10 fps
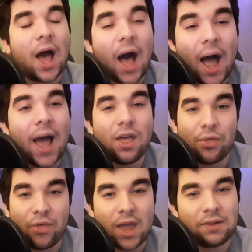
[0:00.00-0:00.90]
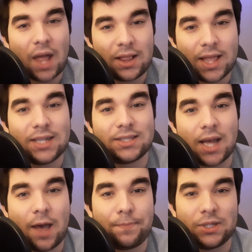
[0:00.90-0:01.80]
I think that this
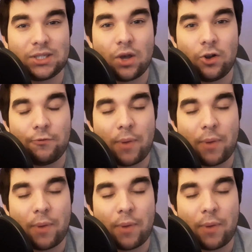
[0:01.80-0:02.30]
episode of